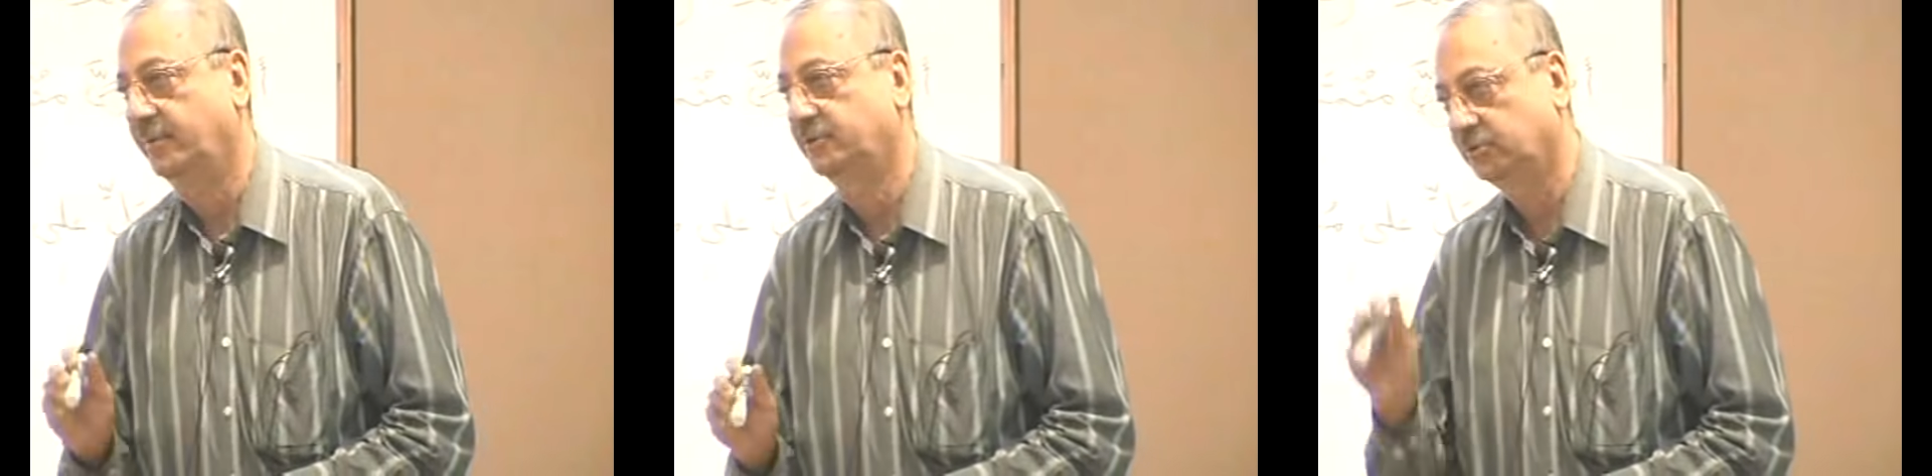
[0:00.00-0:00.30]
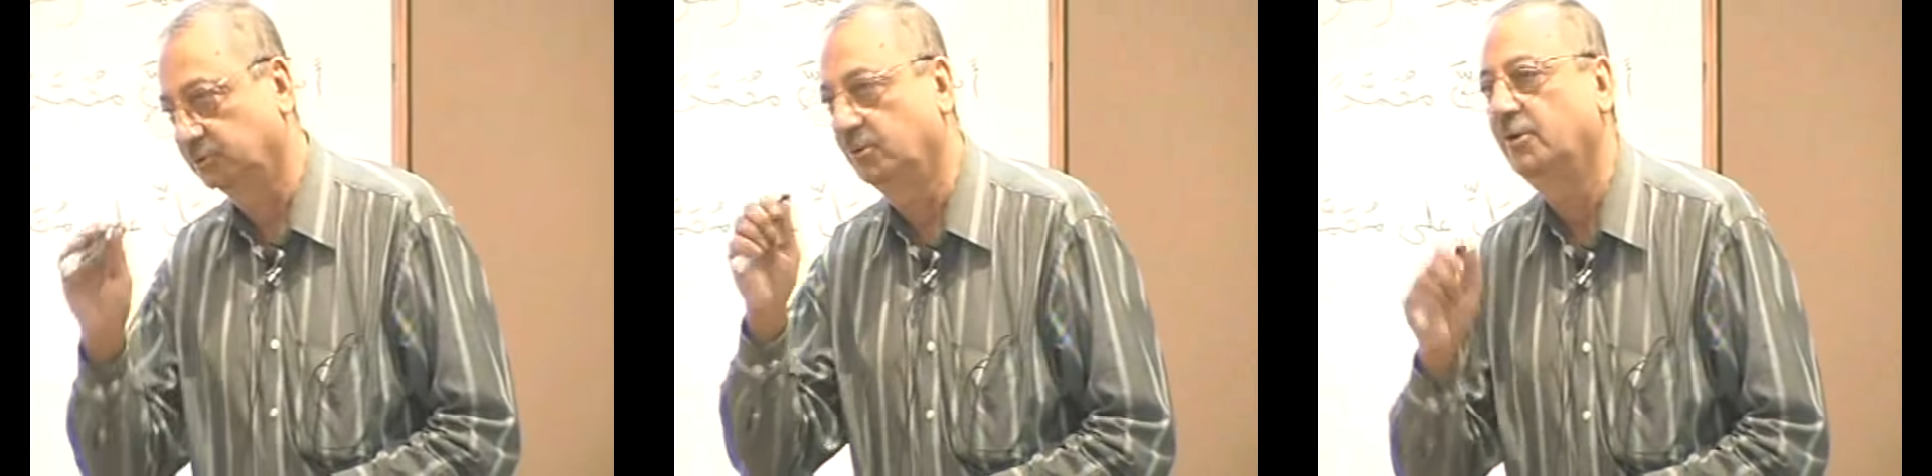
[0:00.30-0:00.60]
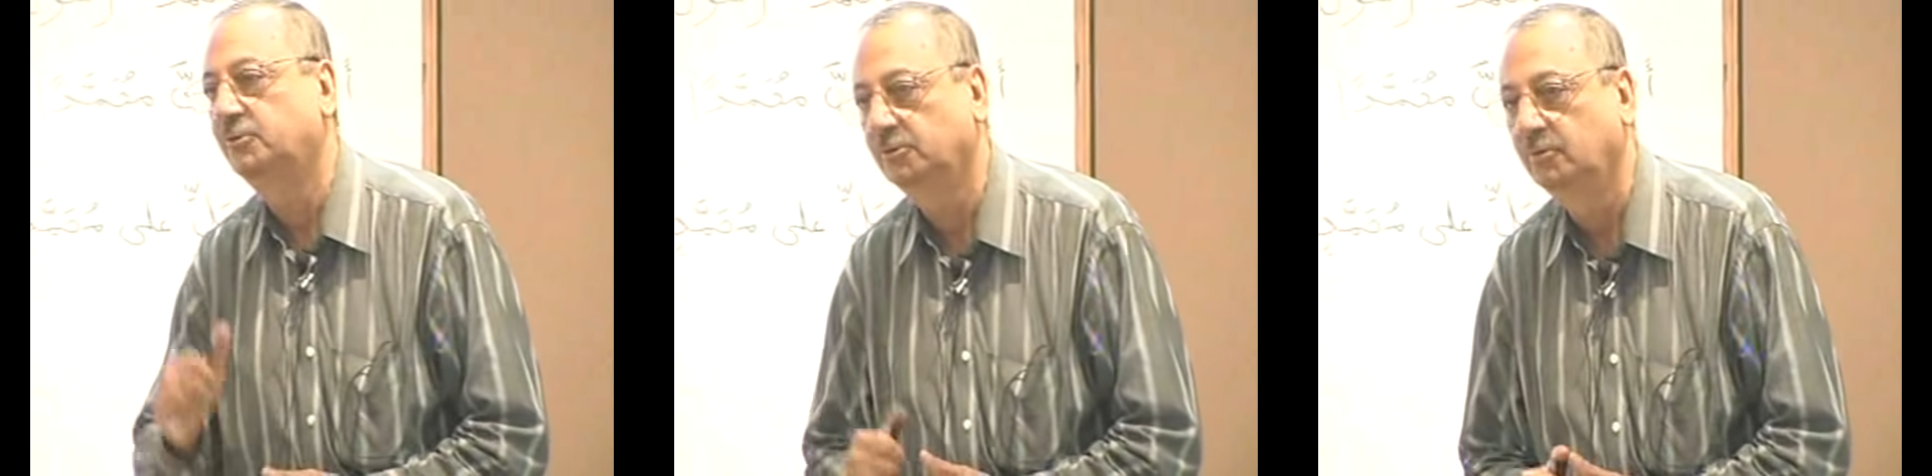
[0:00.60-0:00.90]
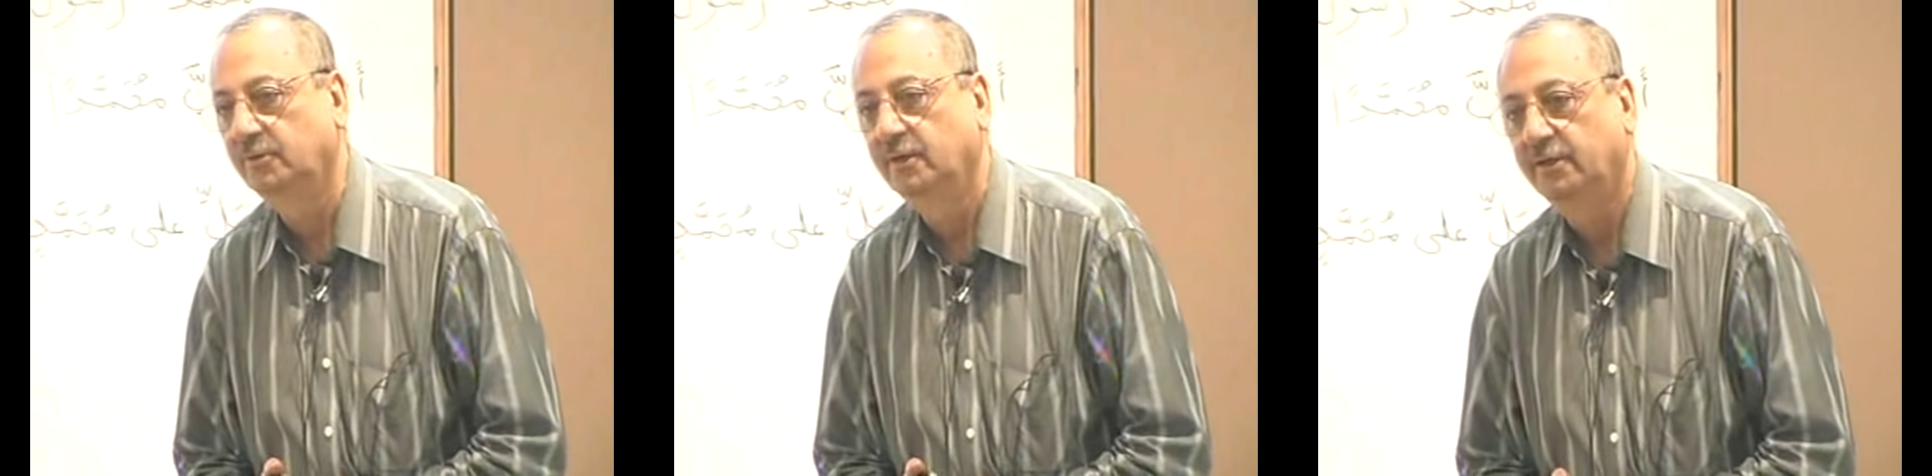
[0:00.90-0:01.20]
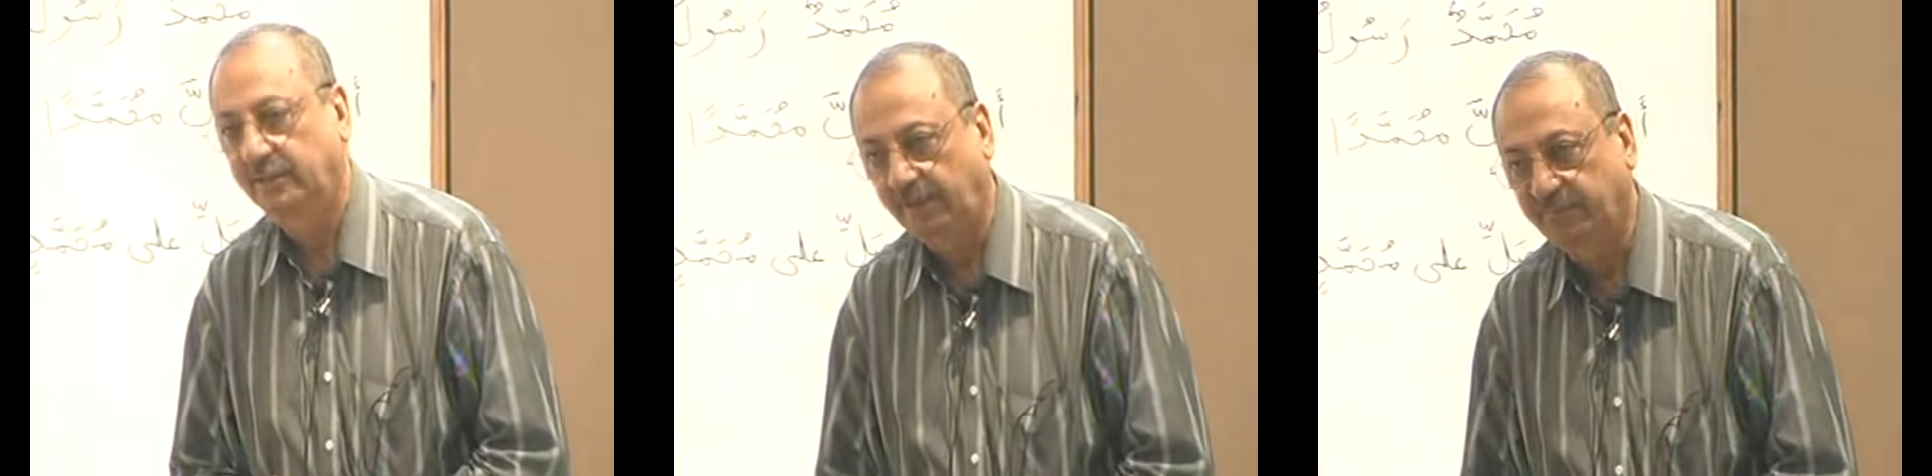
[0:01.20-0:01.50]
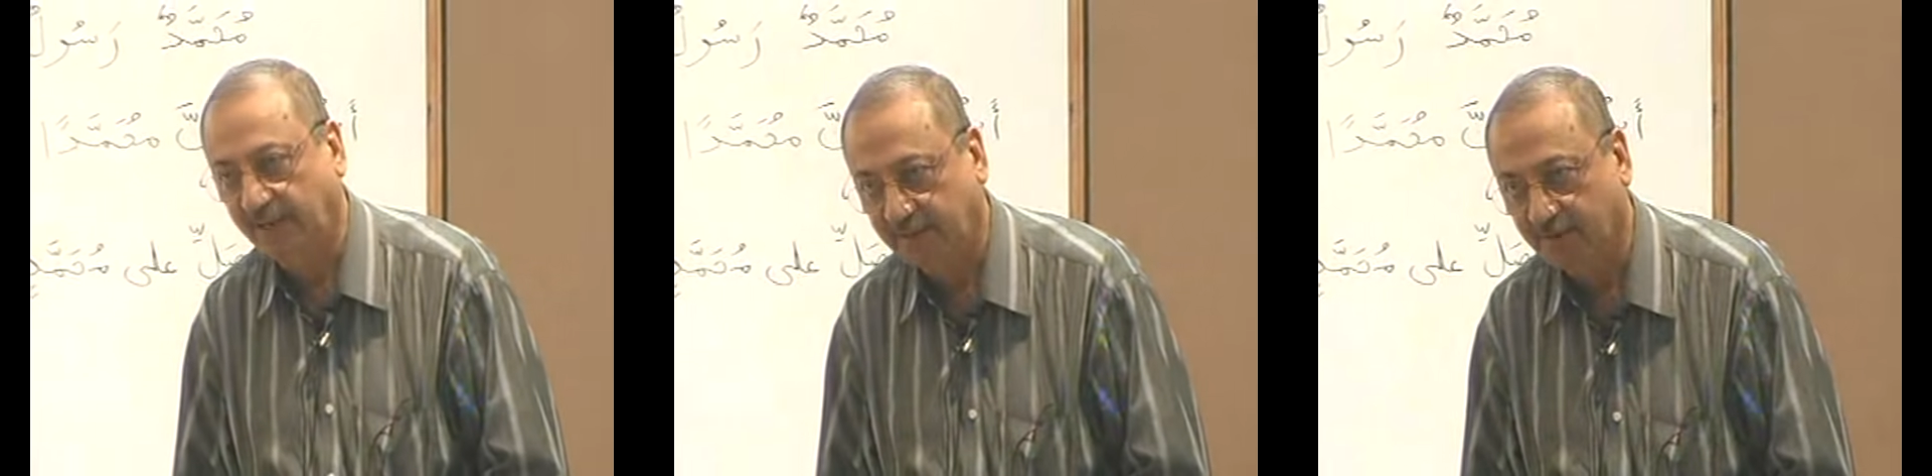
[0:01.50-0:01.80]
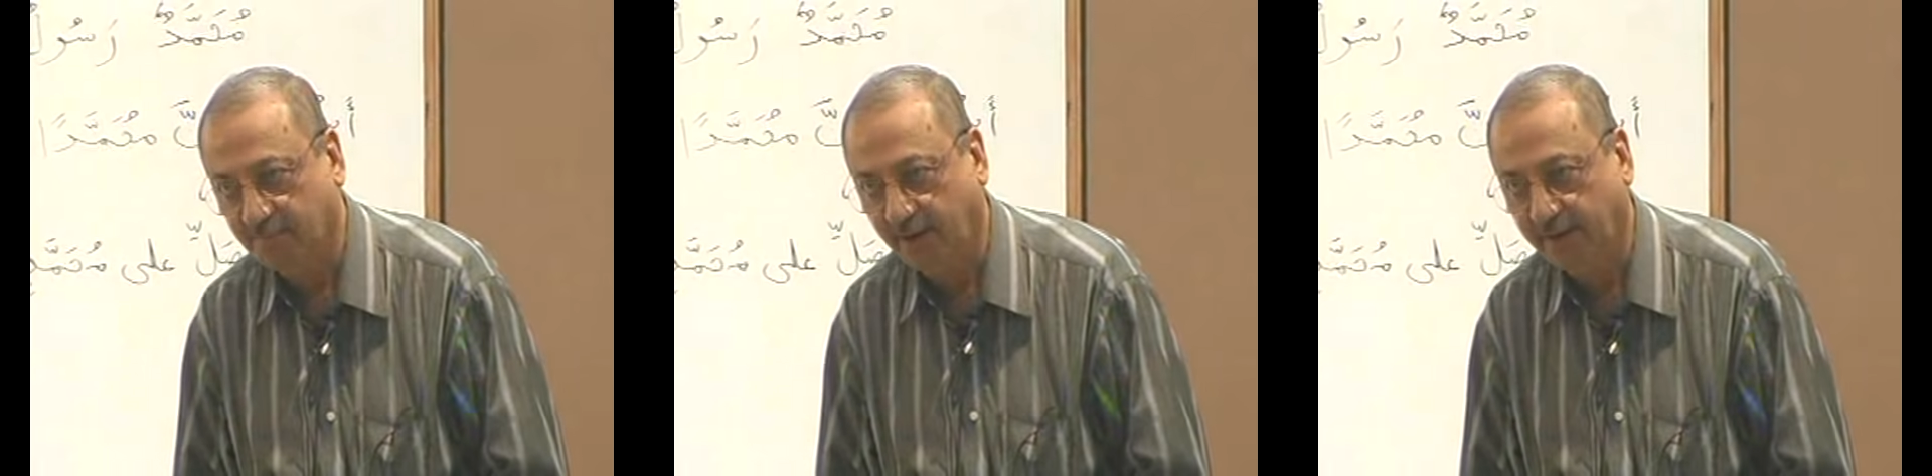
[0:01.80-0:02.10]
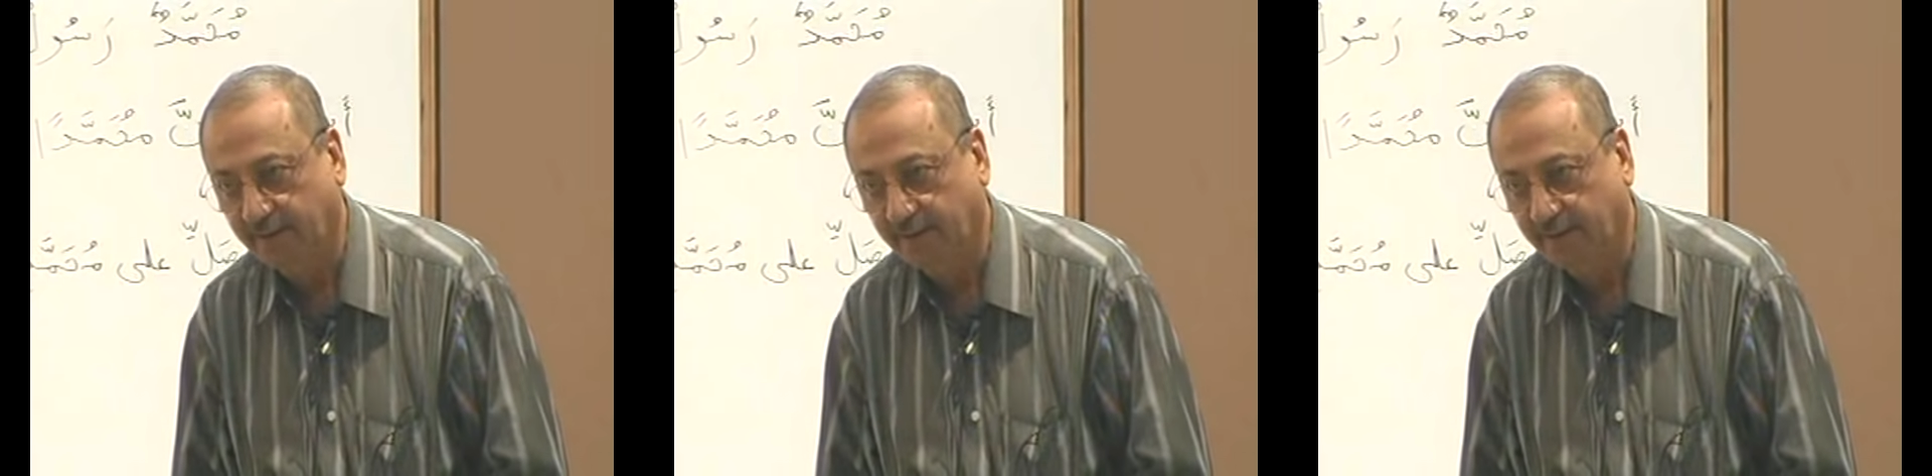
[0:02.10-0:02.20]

So you have to keep that in mind.